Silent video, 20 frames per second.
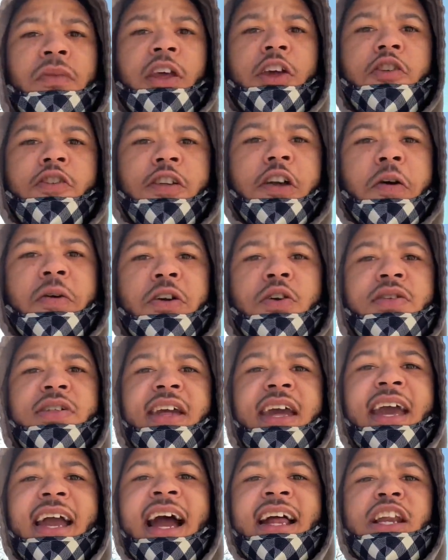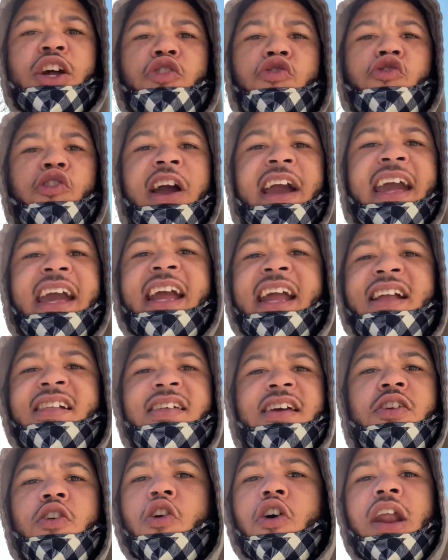You see it got the grains
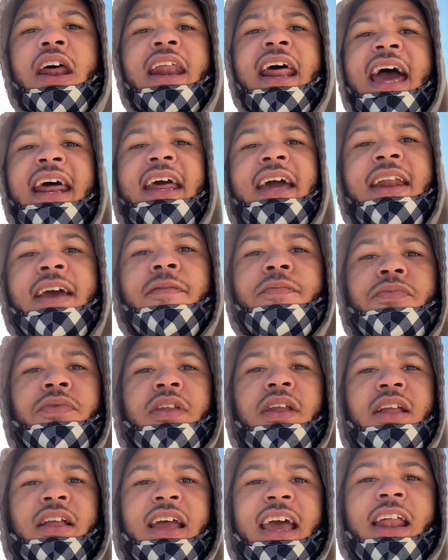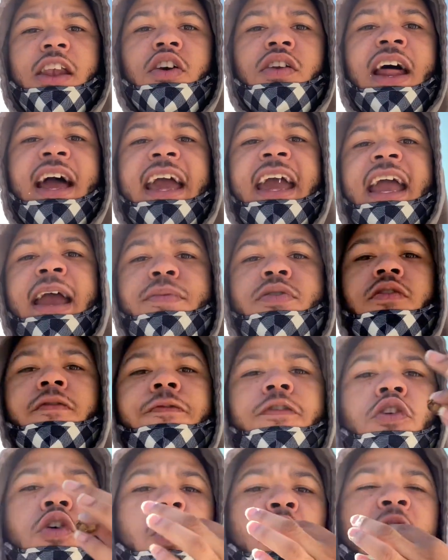and all of that in it. It look like hamster
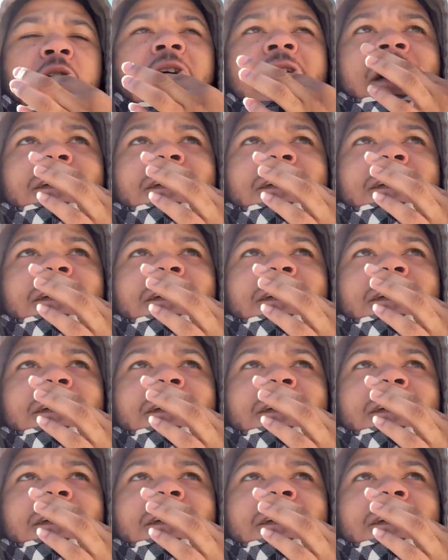food.